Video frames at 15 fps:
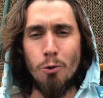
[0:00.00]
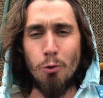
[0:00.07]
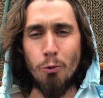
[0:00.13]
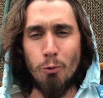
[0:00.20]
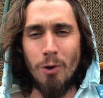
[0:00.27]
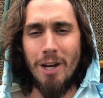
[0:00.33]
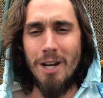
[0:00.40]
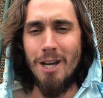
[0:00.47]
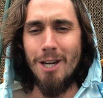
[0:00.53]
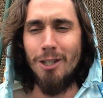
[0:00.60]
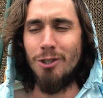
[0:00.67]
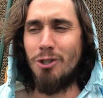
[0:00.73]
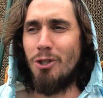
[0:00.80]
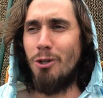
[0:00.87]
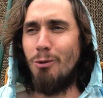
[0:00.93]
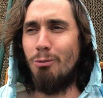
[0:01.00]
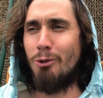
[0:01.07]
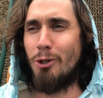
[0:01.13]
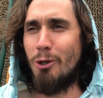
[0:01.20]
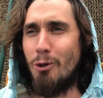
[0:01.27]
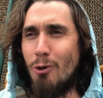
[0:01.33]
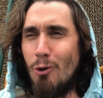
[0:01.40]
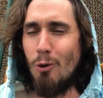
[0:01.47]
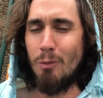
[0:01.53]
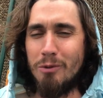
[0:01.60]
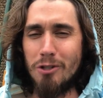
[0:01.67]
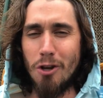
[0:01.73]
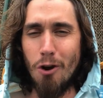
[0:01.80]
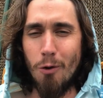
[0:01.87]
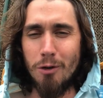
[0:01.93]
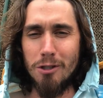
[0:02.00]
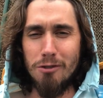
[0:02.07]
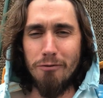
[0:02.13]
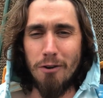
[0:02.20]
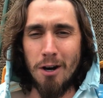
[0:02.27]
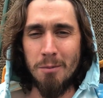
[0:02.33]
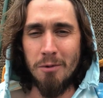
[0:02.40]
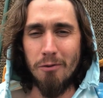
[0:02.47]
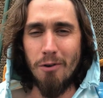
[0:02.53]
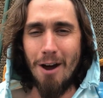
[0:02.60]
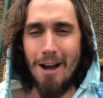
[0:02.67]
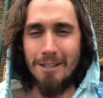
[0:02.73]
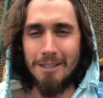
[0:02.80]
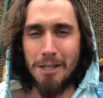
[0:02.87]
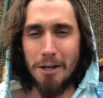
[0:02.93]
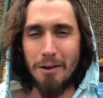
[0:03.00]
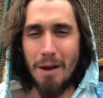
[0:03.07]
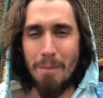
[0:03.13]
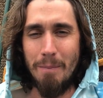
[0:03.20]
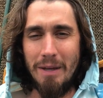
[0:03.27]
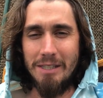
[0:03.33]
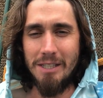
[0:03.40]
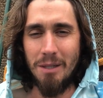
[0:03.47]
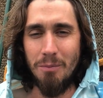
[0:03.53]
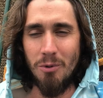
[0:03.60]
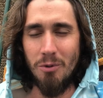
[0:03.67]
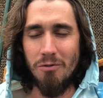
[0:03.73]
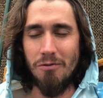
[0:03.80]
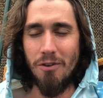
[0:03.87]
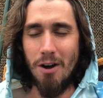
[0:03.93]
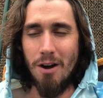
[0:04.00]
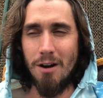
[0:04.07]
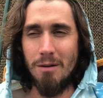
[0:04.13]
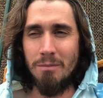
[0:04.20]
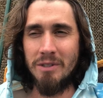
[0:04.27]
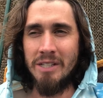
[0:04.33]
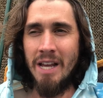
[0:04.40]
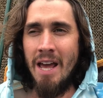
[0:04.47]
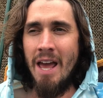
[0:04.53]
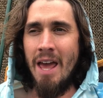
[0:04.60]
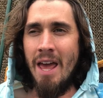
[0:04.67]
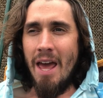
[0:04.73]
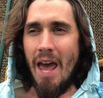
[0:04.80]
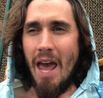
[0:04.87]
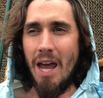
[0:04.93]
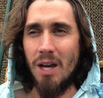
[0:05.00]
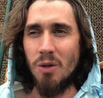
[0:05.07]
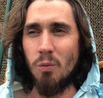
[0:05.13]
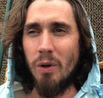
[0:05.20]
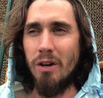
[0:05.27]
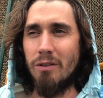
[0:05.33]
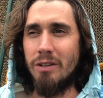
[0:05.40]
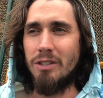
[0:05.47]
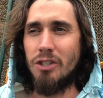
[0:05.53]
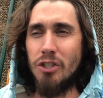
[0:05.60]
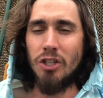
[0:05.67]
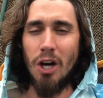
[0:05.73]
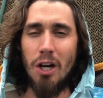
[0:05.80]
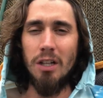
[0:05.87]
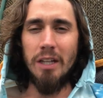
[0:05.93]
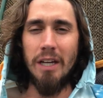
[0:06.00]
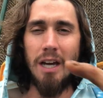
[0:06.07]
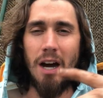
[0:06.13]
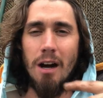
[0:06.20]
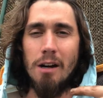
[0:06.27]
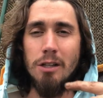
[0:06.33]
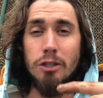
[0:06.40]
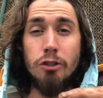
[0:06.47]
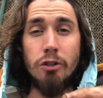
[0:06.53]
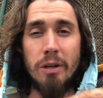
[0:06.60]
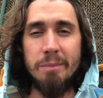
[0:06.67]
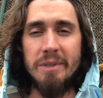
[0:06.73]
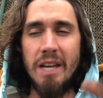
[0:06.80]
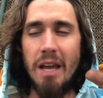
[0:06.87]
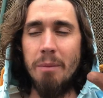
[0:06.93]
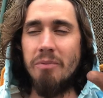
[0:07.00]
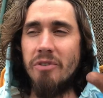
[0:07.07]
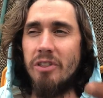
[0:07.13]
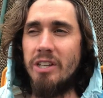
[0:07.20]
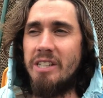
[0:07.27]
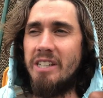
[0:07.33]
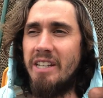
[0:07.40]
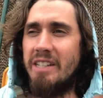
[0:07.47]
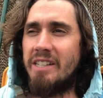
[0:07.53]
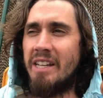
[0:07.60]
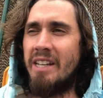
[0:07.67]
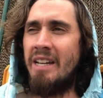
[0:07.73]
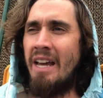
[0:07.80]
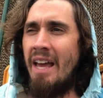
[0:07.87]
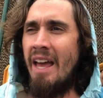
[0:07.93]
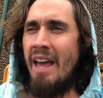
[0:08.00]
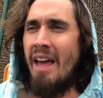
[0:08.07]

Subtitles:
Greetings YouTube. So it is Farmer Ross here at Misty Moon Farms, and we are installing our drip tape for the season.